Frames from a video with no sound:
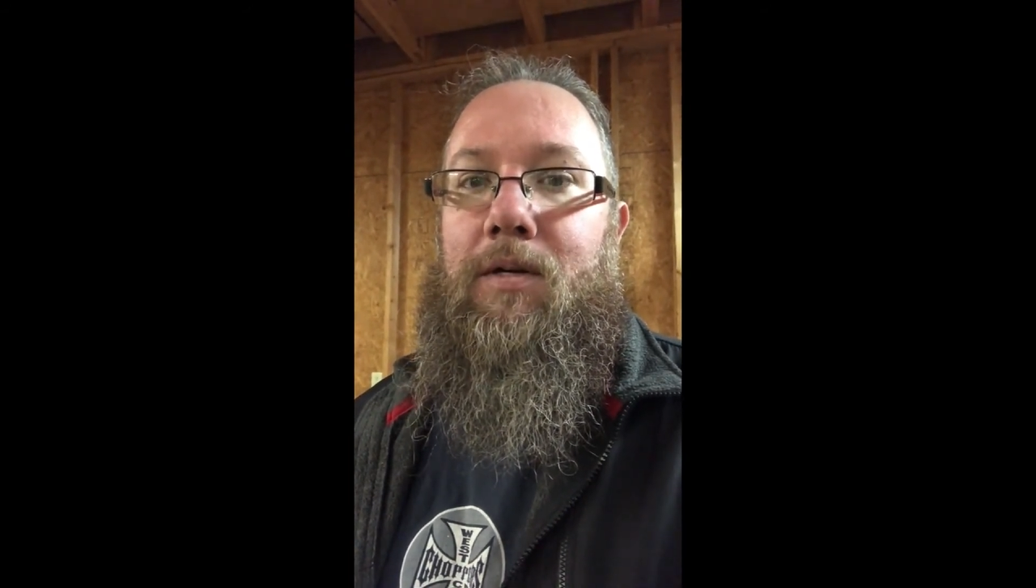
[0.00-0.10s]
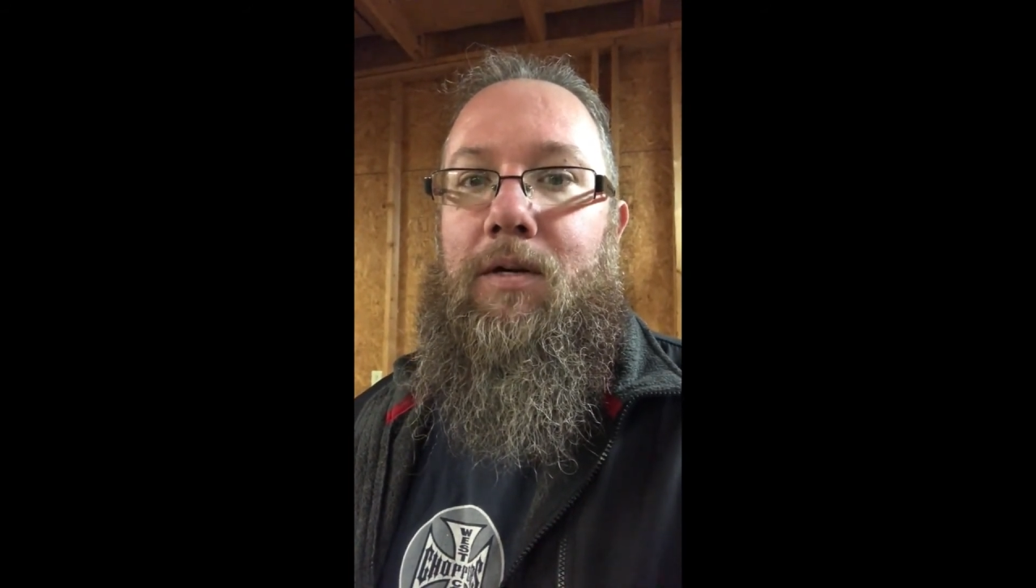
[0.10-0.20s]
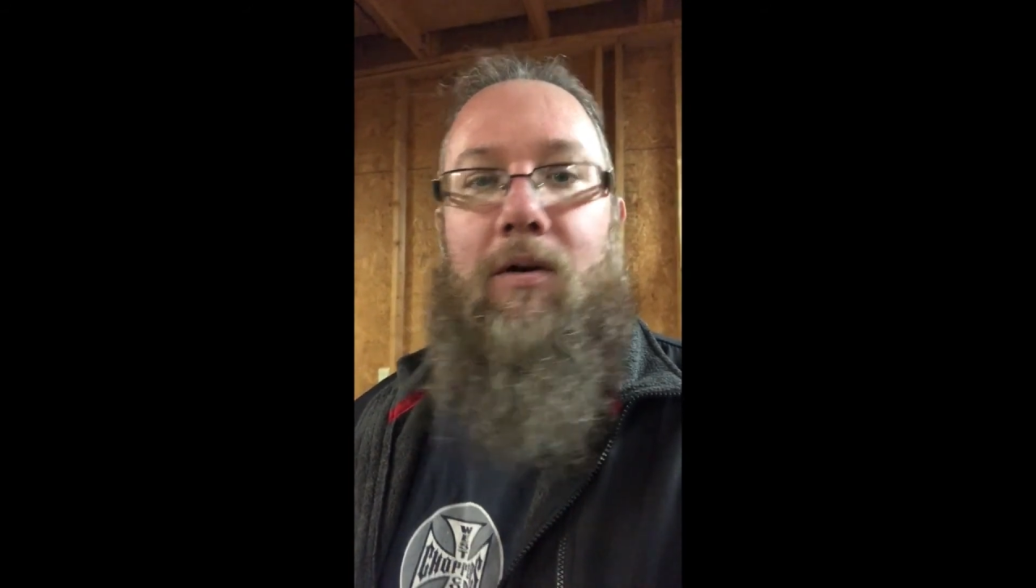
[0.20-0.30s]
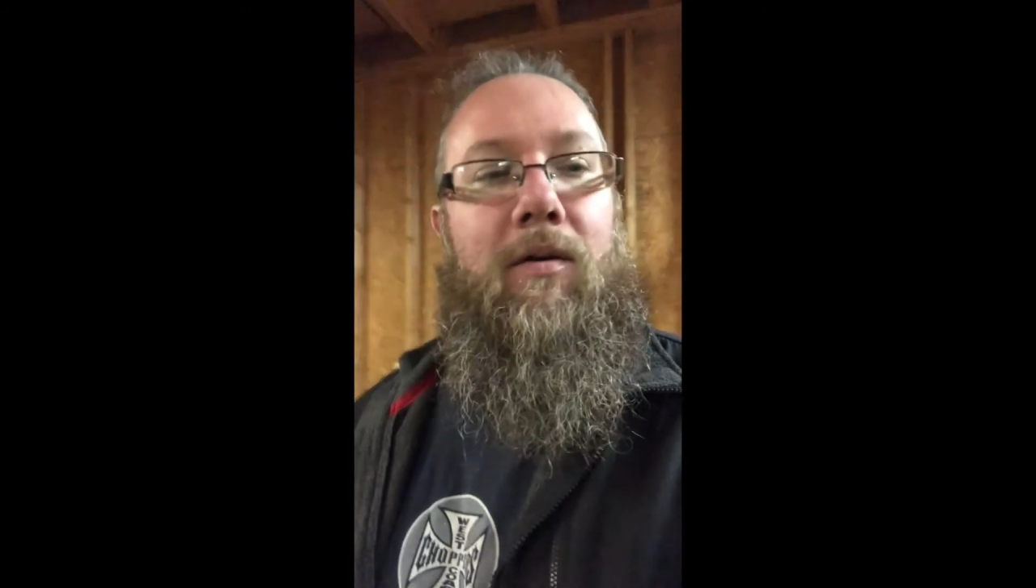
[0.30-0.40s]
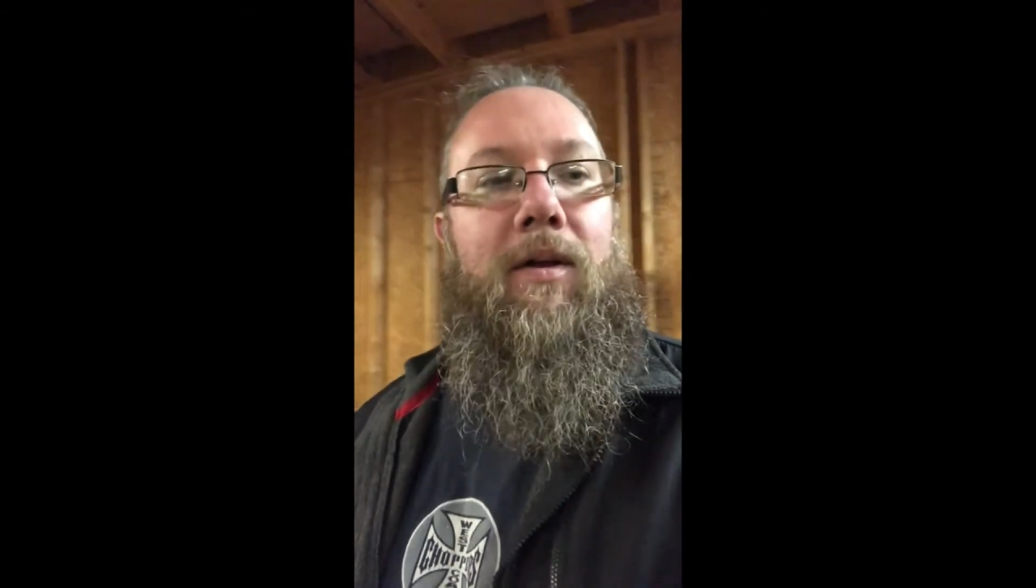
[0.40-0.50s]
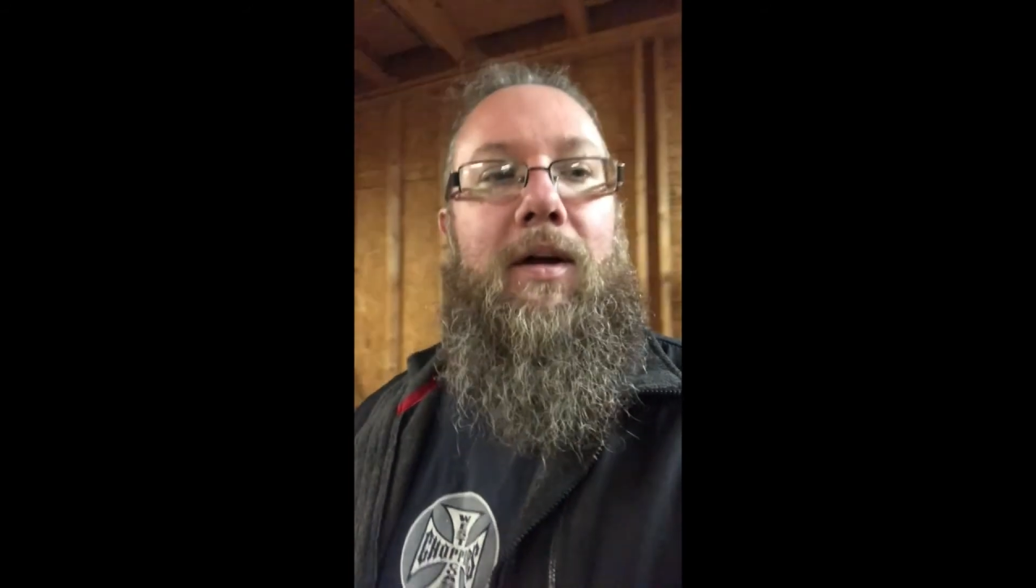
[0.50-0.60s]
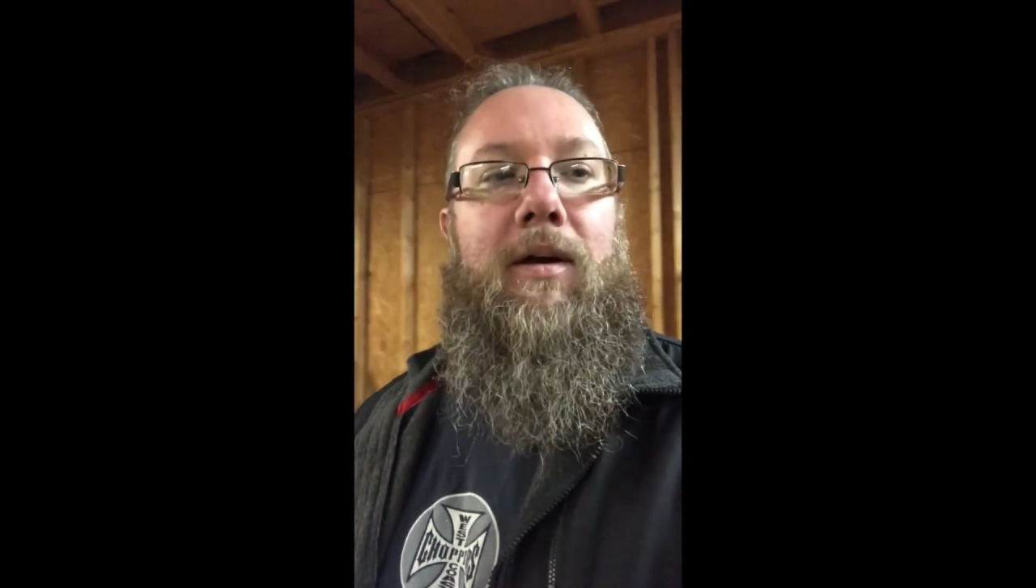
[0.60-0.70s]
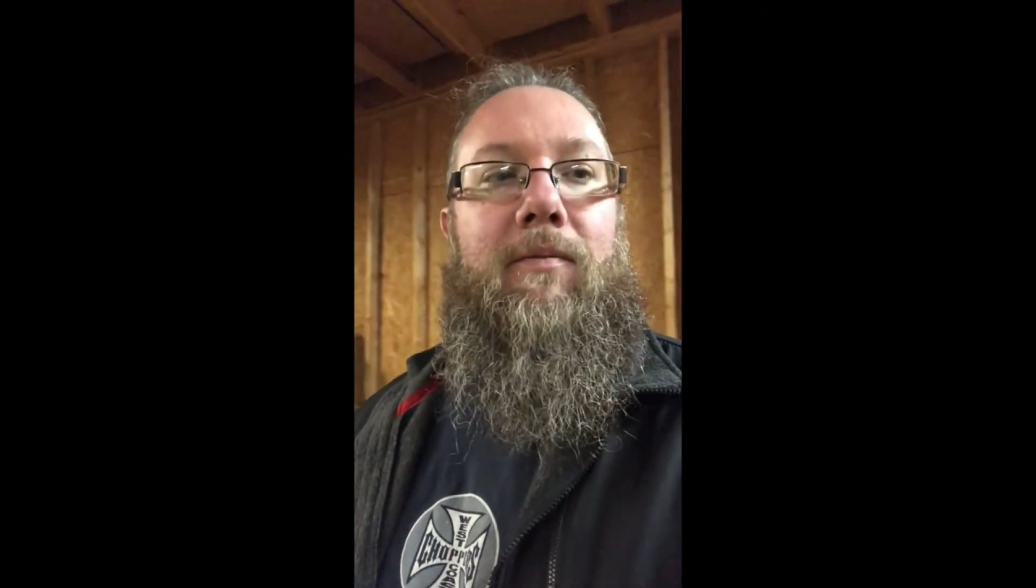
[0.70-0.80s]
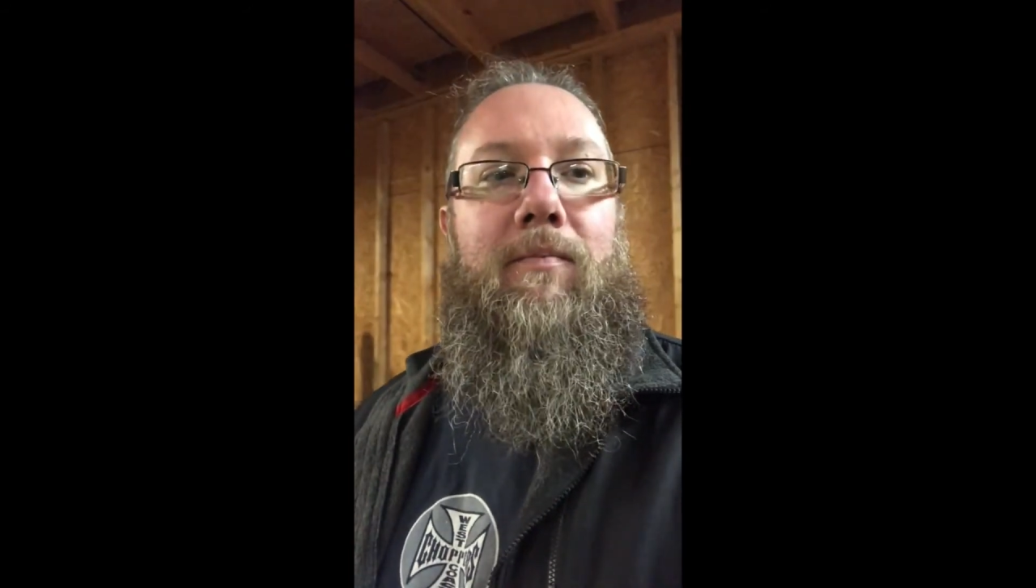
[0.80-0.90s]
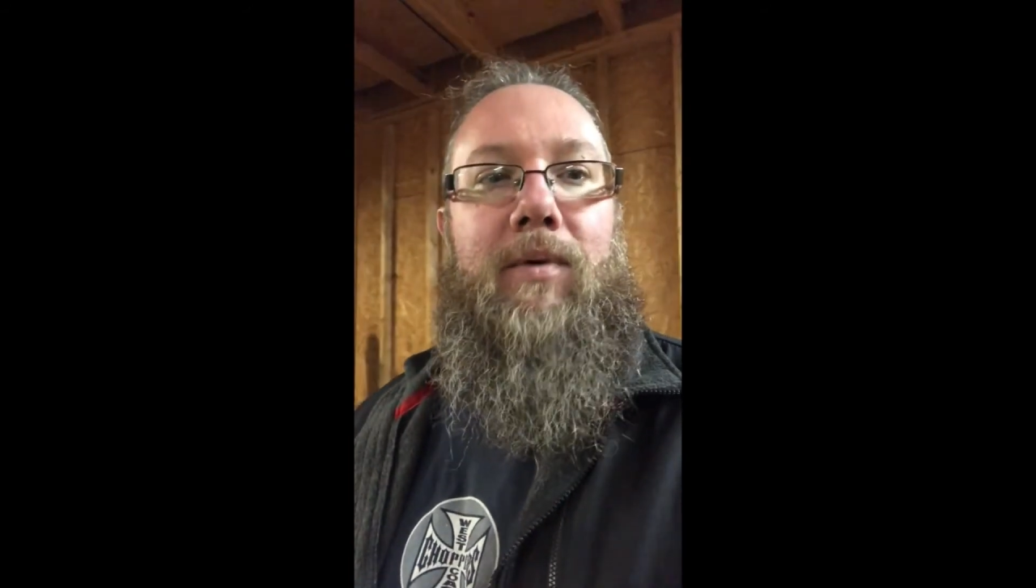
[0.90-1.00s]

and all that.